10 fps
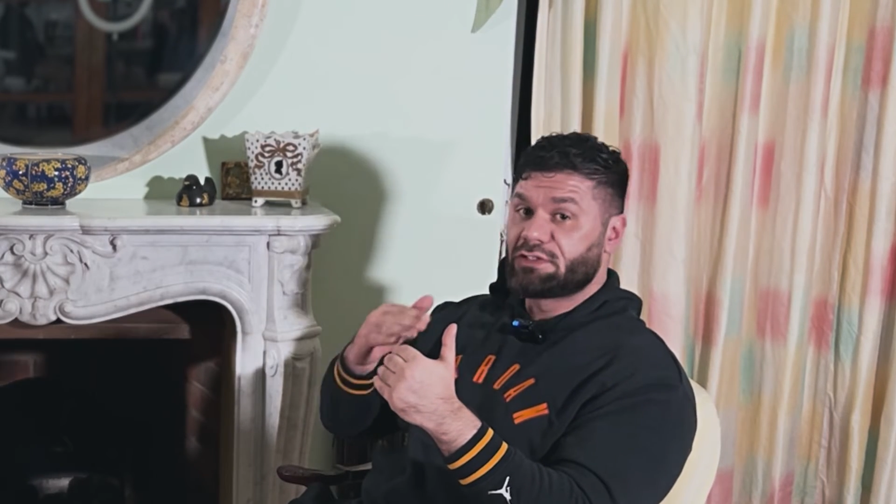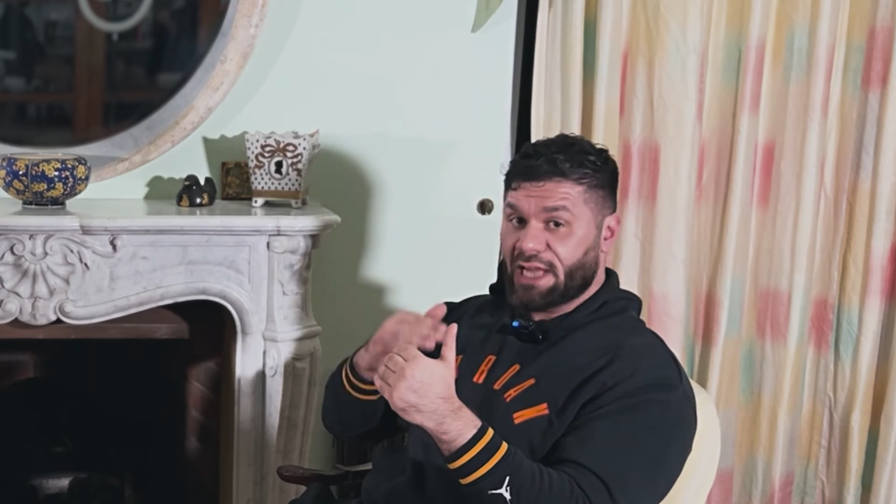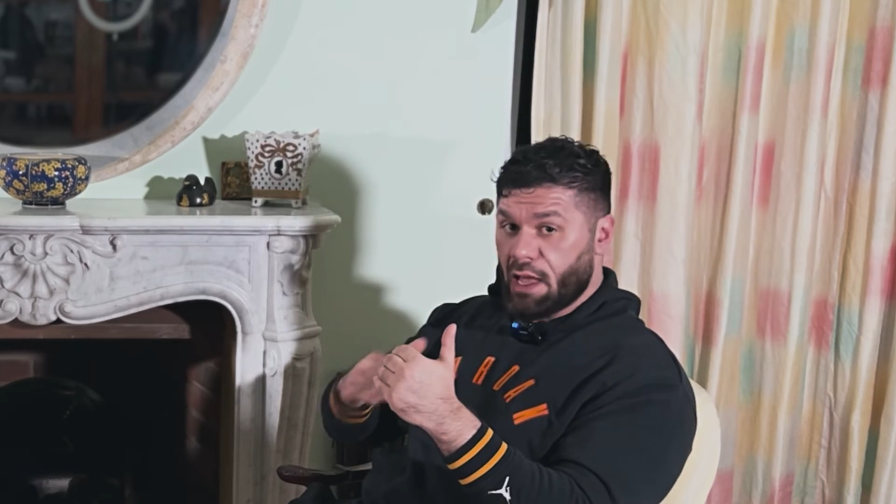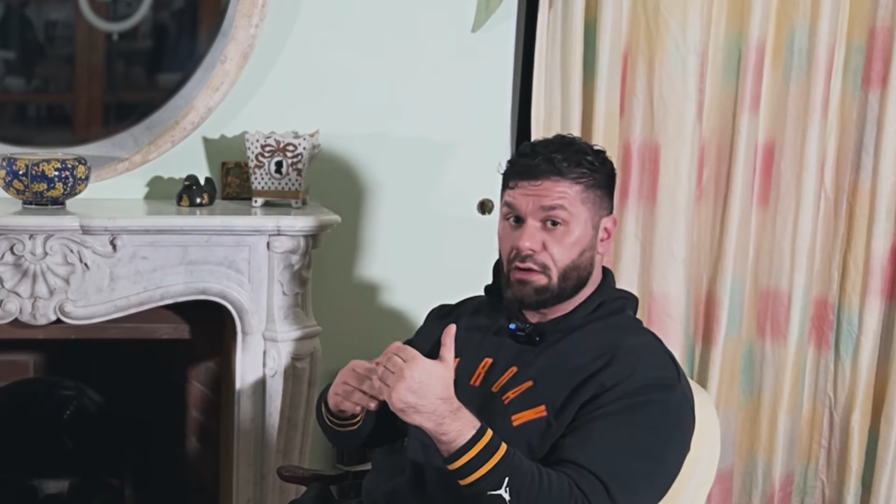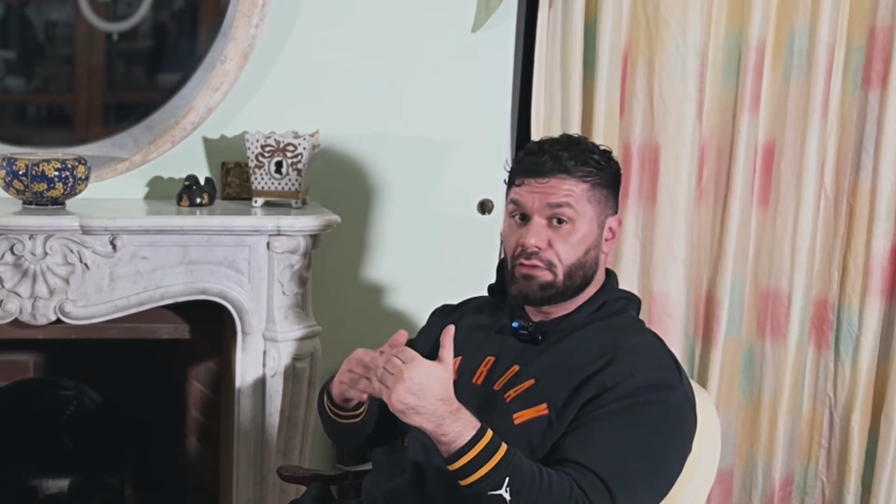
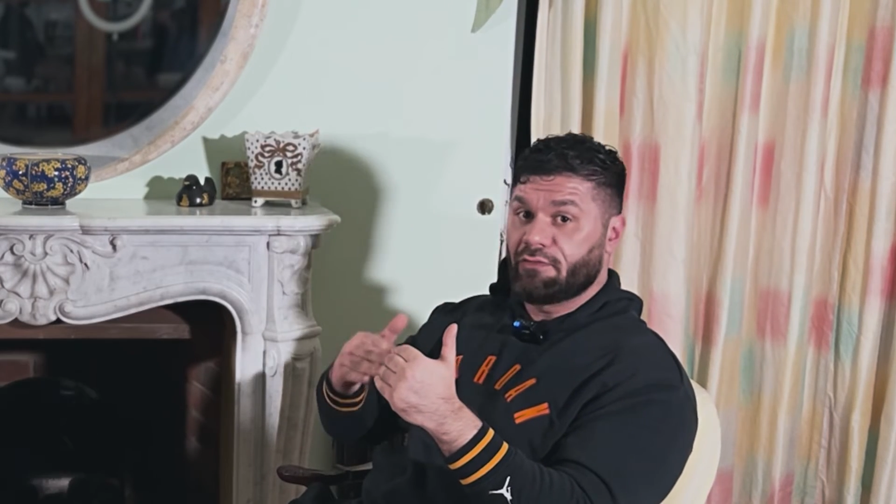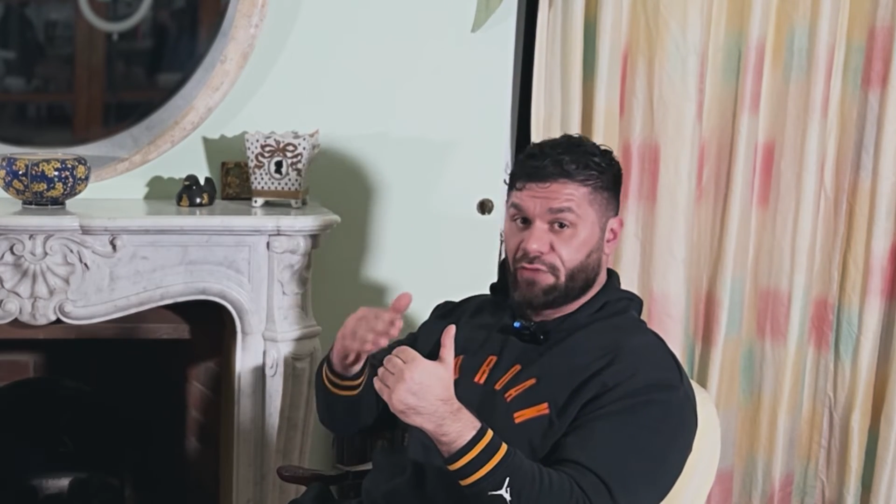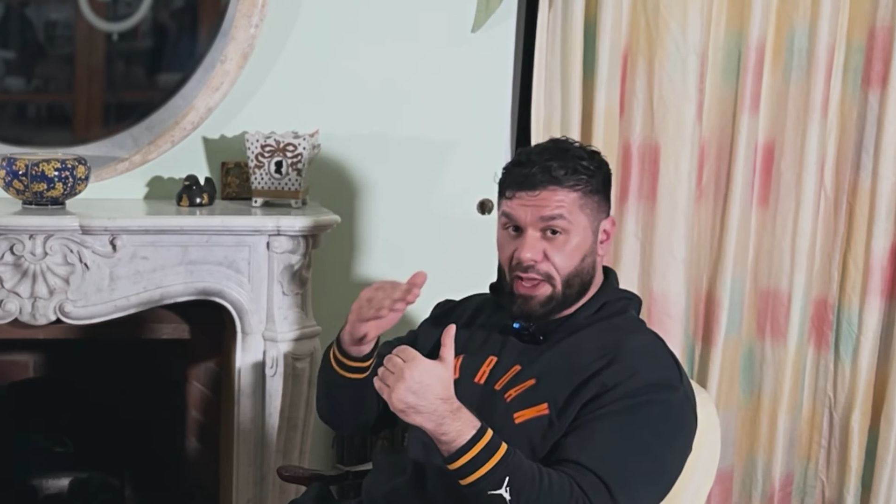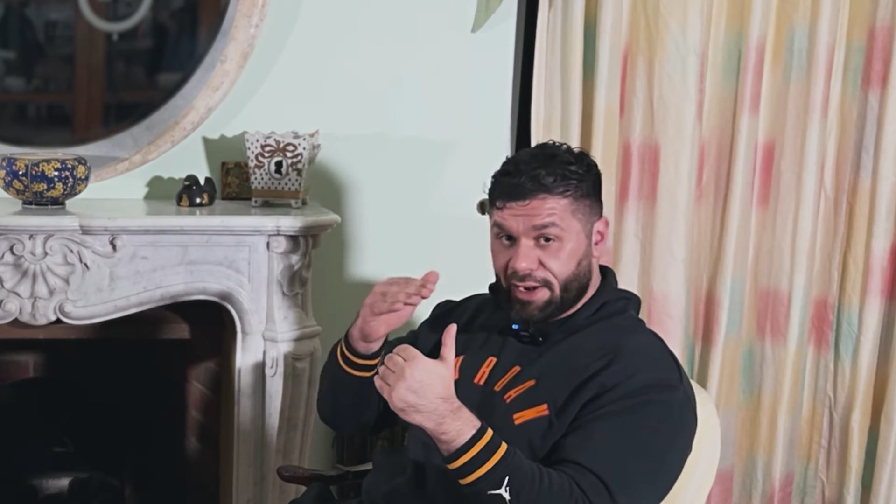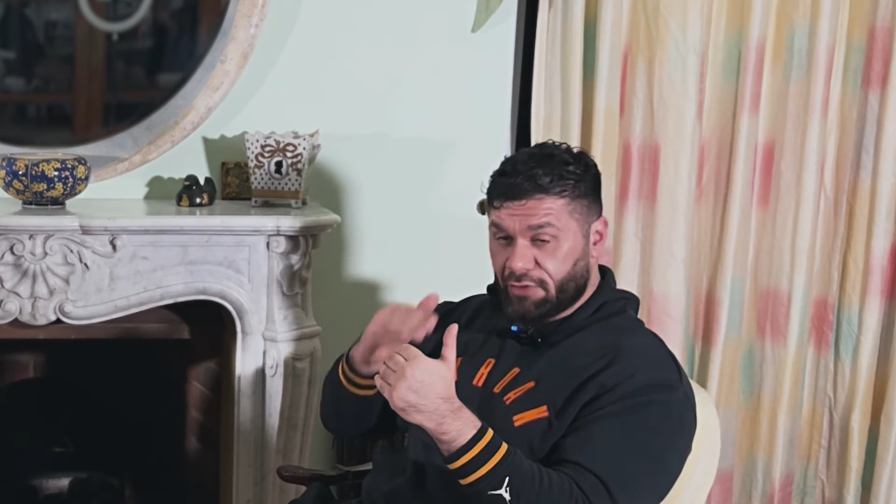down
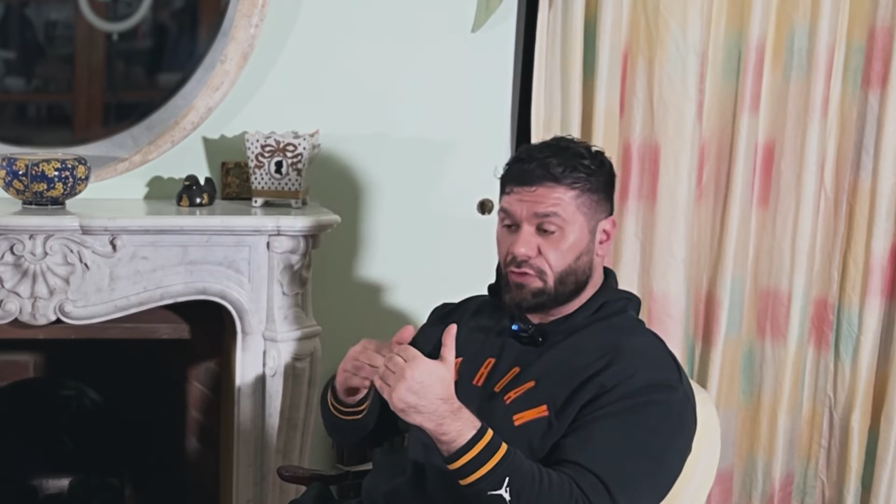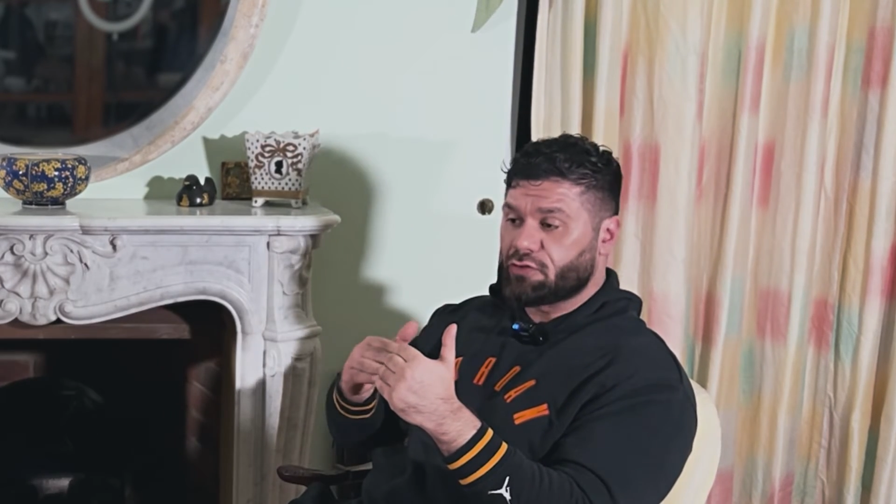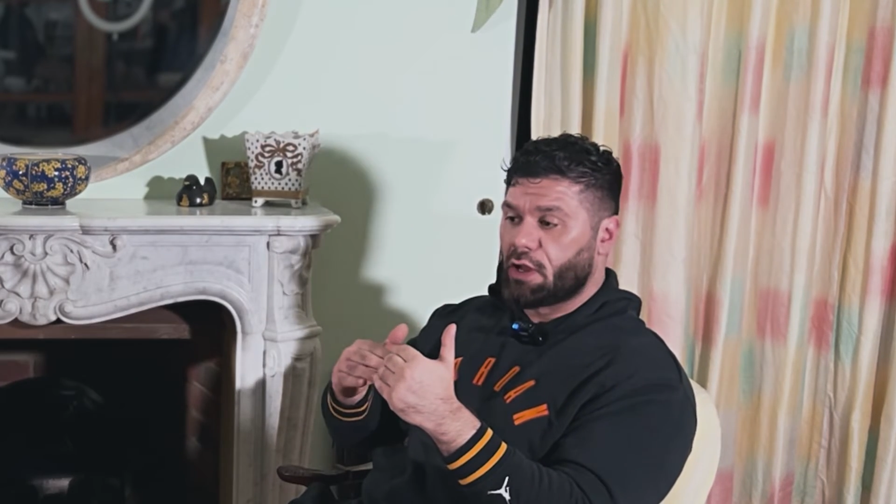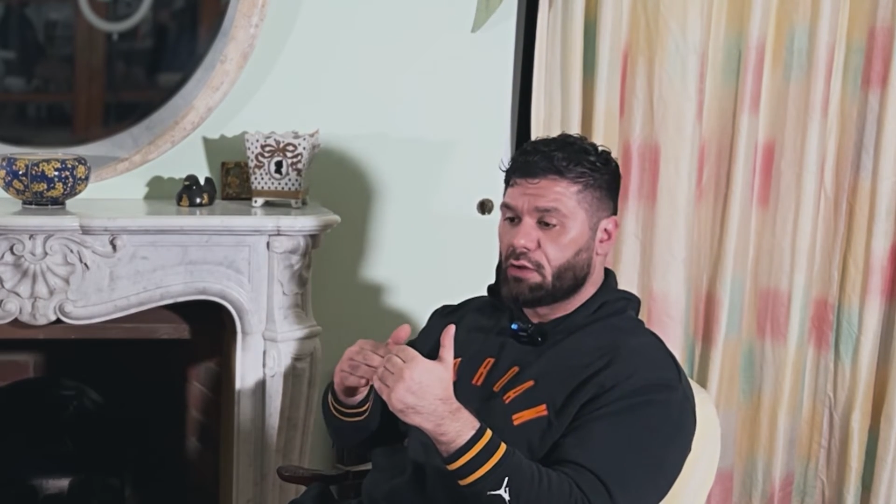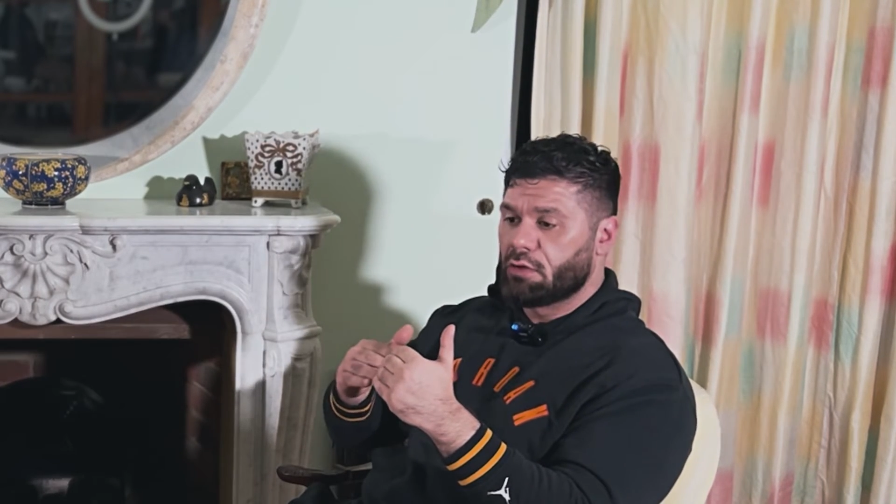via
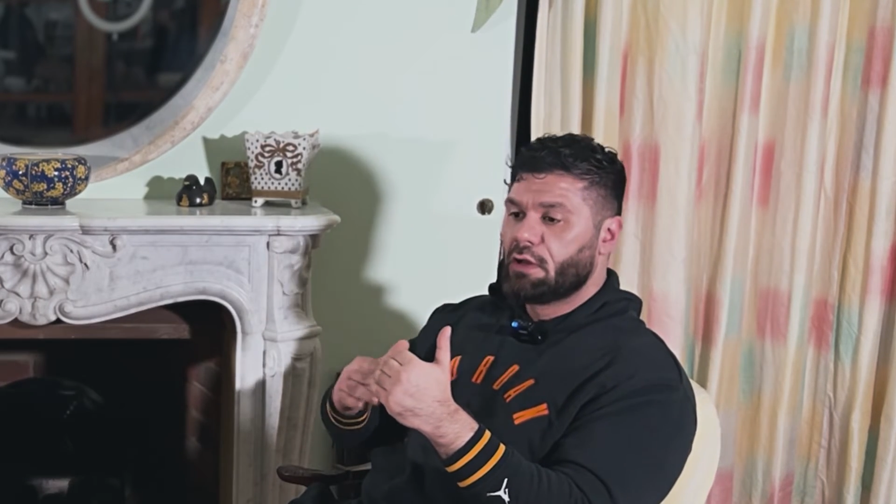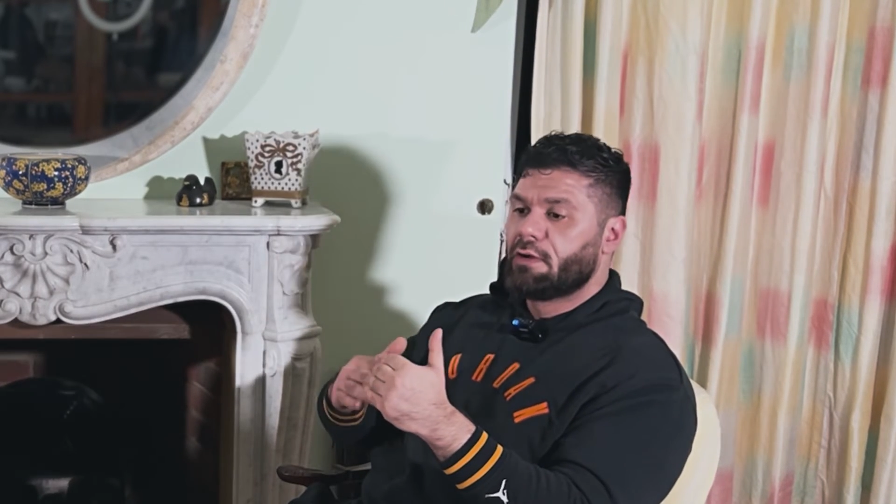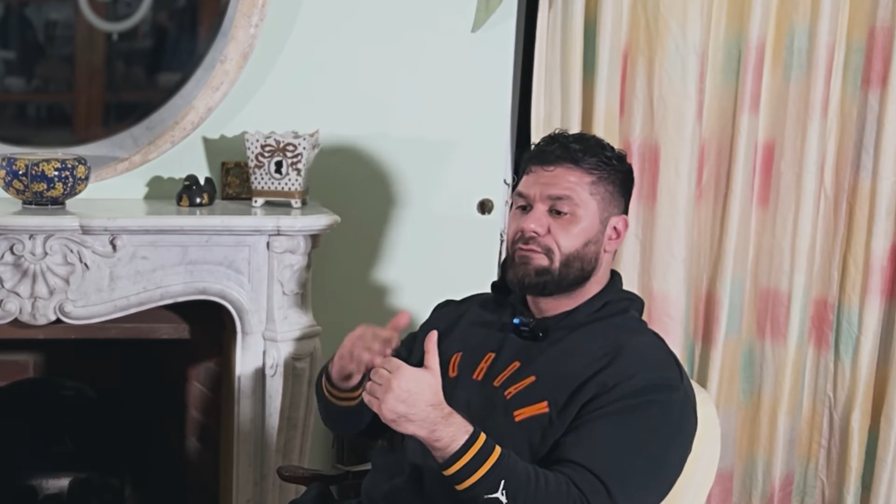letrozole,